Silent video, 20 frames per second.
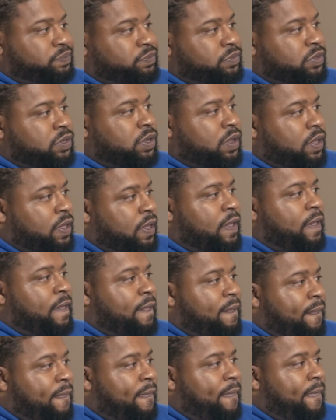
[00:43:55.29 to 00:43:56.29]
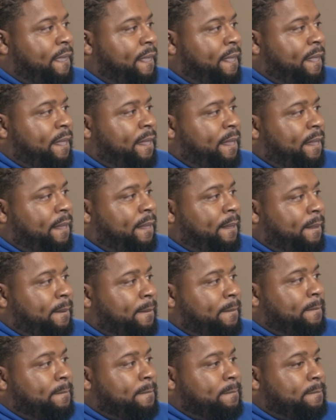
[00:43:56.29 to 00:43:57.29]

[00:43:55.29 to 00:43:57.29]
I think everybody should create something,